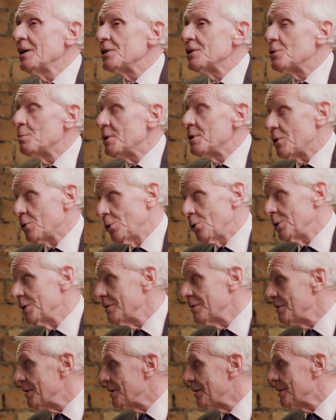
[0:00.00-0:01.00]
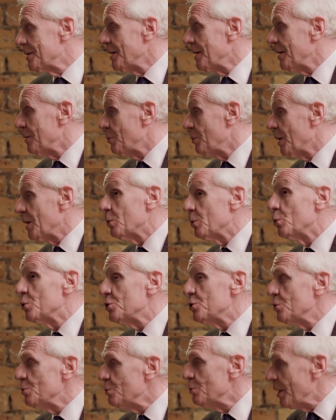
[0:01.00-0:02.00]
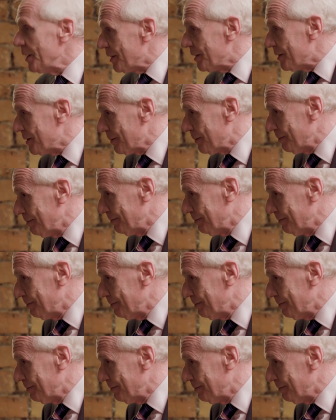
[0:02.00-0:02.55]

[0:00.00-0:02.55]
to be called Living and Dying Well. Would you run it?